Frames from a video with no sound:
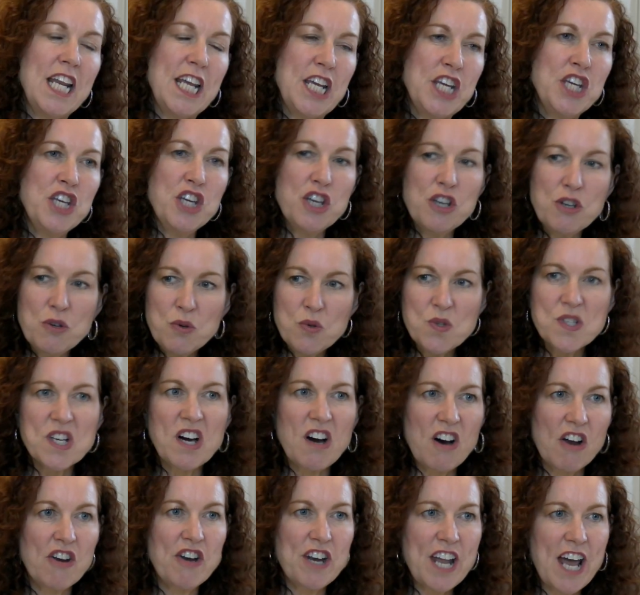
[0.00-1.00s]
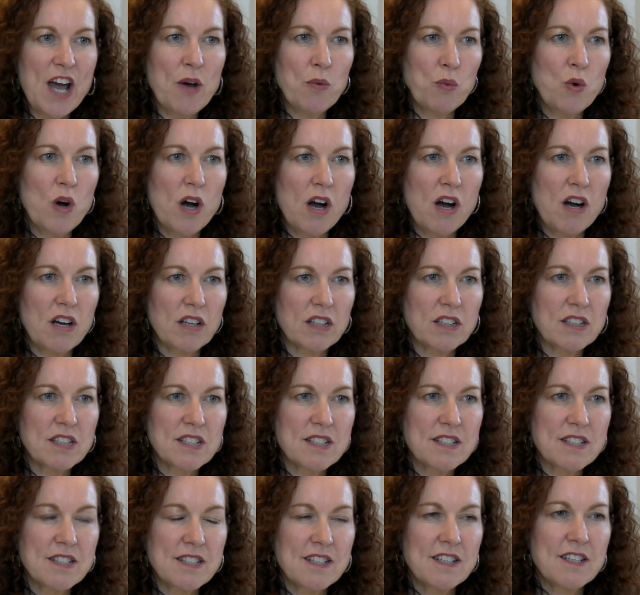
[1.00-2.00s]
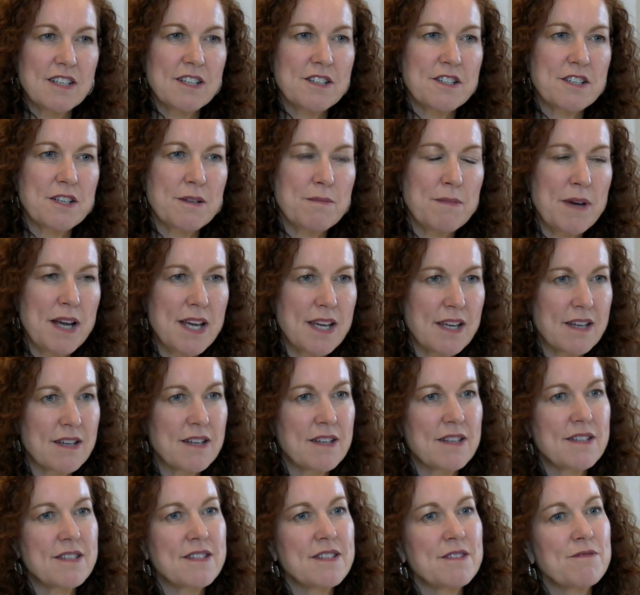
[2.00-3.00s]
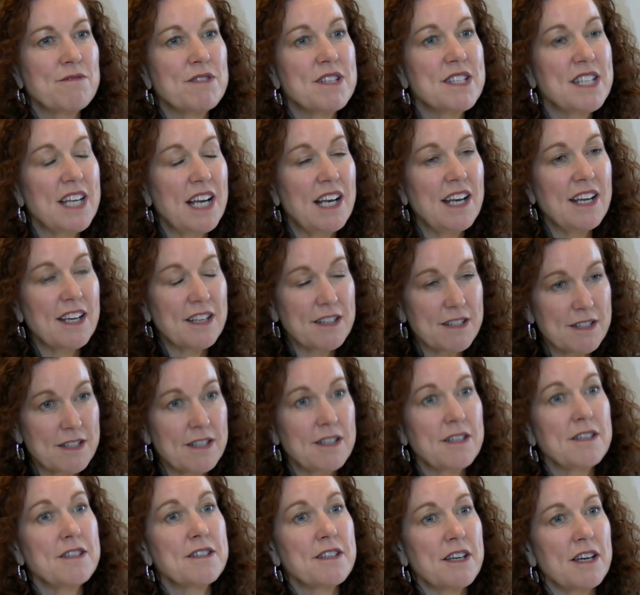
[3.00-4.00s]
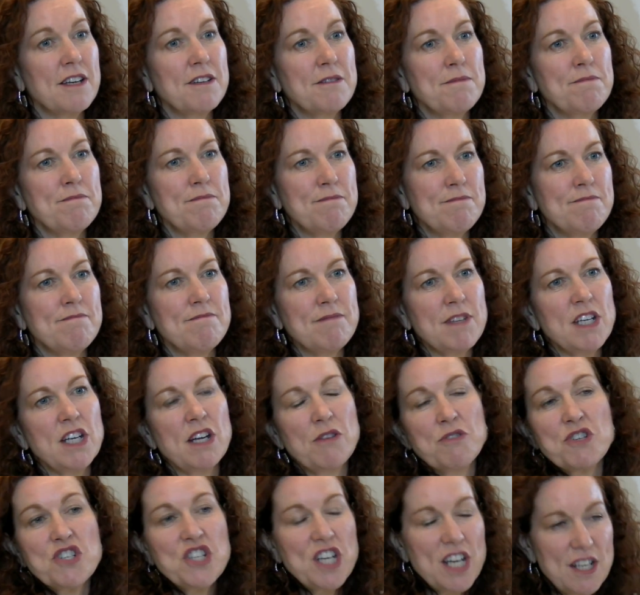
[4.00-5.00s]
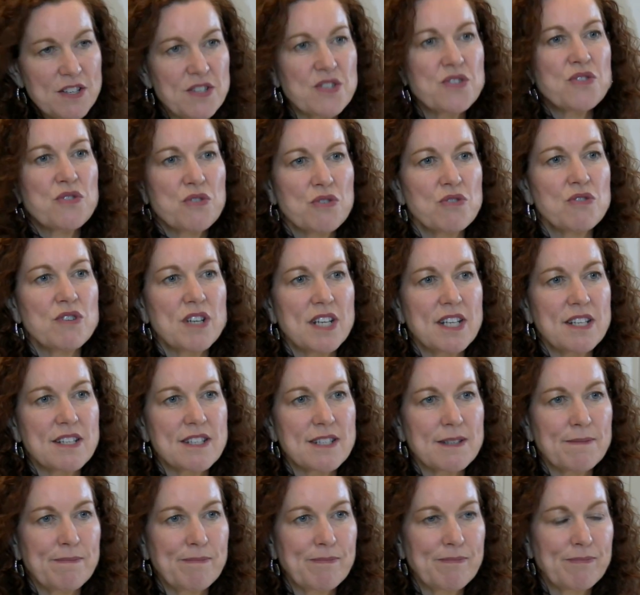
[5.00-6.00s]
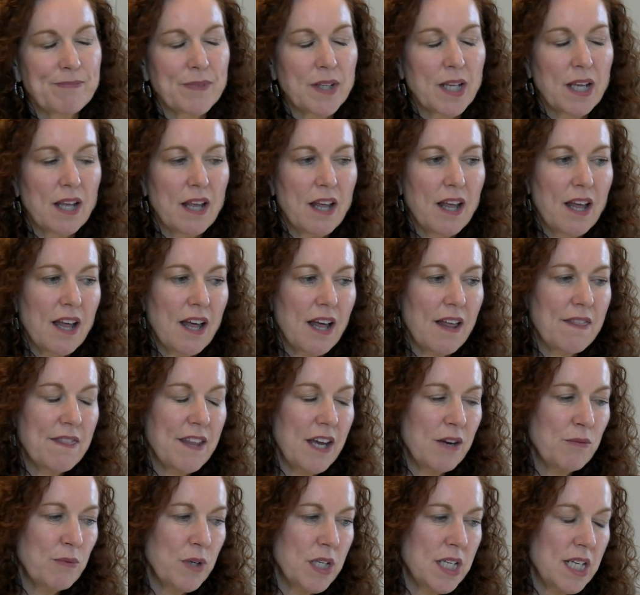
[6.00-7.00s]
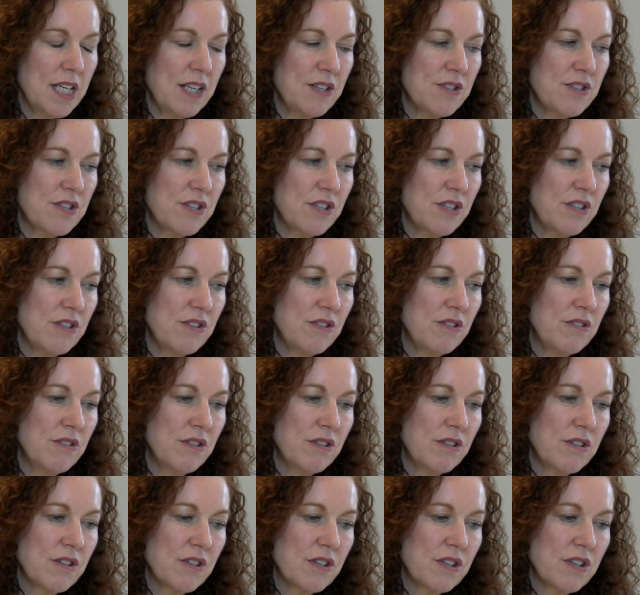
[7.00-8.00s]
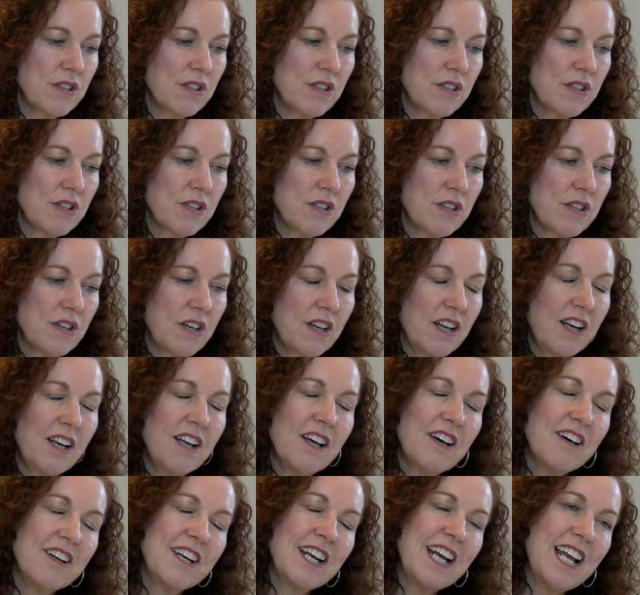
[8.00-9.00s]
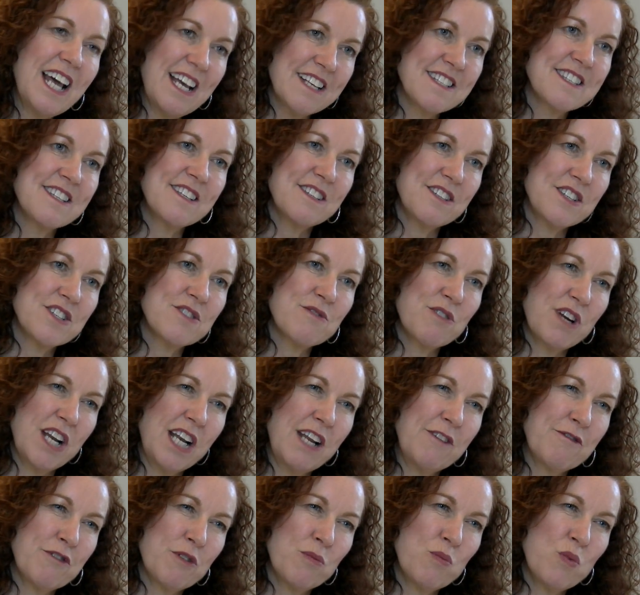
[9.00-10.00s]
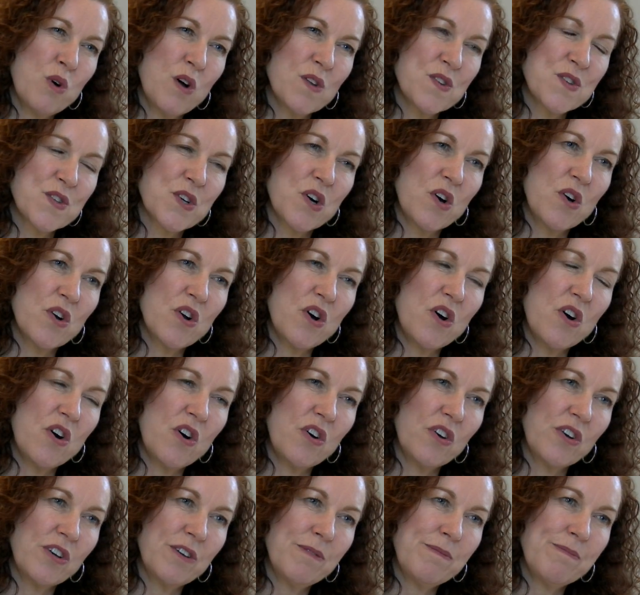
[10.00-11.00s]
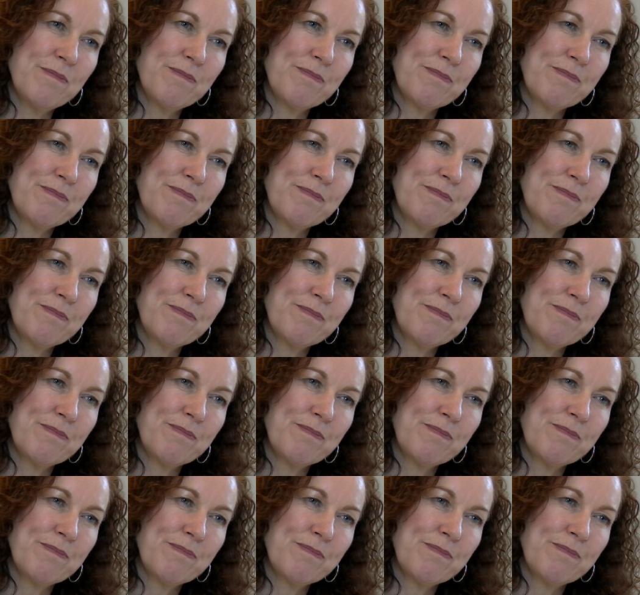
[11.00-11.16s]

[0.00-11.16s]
use our networks to make us resilient and share stories. And then we need to learn lessons really from what's gone on.